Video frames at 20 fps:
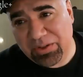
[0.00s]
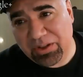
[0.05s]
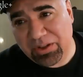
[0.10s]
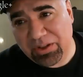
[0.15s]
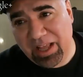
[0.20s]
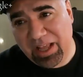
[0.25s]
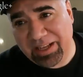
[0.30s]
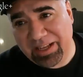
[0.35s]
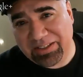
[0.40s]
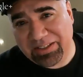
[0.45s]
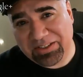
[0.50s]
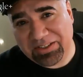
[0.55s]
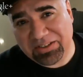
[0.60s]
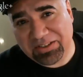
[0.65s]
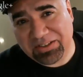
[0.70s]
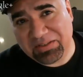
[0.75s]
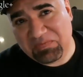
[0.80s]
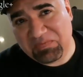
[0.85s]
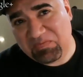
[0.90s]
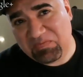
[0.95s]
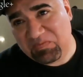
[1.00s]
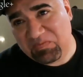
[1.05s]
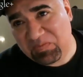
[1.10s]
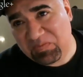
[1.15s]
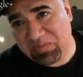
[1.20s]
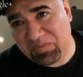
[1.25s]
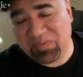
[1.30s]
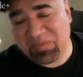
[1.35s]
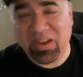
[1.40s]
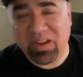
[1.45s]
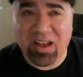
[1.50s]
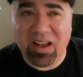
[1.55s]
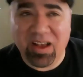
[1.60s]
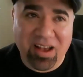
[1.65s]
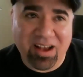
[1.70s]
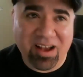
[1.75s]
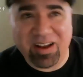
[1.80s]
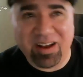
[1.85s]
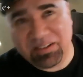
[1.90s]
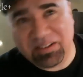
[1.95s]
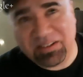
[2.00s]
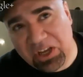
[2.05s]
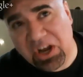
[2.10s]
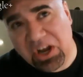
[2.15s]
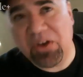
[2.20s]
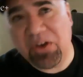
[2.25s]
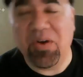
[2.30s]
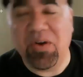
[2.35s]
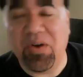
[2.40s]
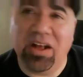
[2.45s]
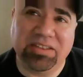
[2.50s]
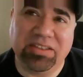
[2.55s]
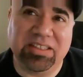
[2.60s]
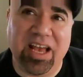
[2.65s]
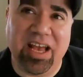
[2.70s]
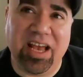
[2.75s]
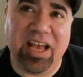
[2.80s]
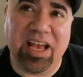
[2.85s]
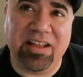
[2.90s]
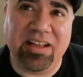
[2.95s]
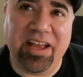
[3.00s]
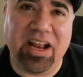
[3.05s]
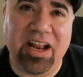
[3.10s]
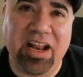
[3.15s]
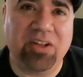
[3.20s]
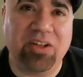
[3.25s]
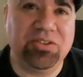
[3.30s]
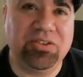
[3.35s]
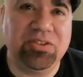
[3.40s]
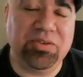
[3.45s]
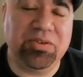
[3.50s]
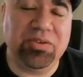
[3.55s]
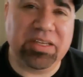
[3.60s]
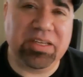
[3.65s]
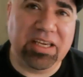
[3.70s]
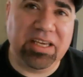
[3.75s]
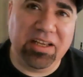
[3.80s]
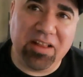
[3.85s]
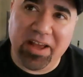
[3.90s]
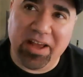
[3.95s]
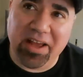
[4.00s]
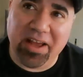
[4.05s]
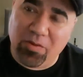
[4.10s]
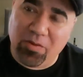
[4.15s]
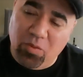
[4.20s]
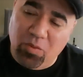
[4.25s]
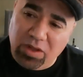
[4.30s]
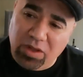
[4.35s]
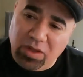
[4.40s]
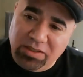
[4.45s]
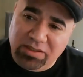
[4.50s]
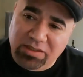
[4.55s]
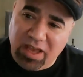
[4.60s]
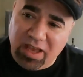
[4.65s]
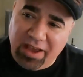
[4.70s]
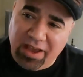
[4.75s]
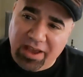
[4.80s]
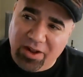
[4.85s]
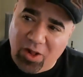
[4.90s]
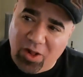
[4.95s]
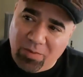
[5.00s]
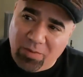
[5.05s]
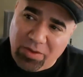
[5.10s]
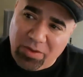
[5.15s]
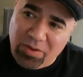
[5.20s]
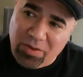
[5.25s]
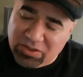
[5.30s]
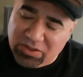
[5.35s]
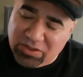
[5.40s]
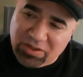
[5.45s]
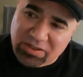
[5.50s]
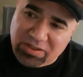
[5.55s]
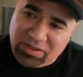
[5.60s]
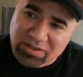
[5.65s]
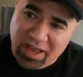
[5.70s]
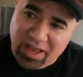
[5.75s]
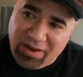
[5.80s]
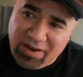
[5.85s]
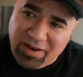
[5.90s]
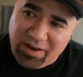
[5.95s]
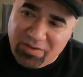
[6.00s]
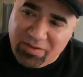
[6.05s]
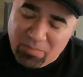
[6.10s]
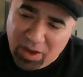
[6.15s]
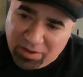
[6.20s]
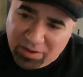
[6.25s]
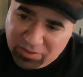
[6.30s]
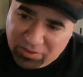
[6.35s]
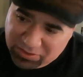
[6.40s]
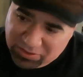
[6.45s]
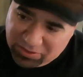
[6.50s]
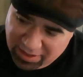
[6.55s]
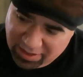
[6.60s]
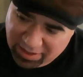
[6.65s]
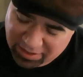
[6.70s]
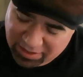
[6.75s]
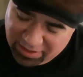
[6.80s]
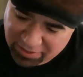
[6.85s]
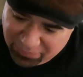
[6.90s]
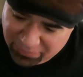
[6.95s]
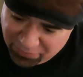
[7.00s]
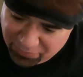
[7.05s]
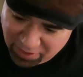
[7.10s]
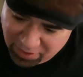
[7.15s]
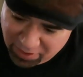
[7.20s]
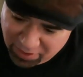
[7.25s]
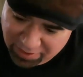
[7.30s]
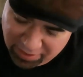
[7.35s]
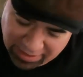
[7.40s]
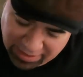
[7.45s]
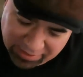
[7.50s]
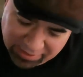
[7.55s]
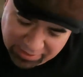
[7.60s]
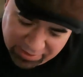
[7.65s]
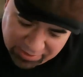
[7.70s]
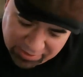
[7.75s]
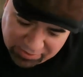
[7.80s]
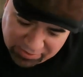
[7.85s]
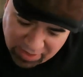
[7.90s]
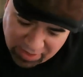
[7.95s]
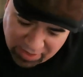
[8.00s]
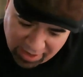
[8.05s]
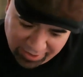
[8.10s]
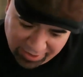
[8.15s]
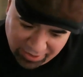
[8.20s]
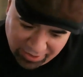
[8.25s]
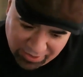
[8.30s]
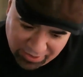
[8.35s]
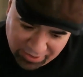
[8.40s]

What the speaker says: lights, I'll side light. I'll do a key light on one side, almost to the side of the model, slightly in front and to the side.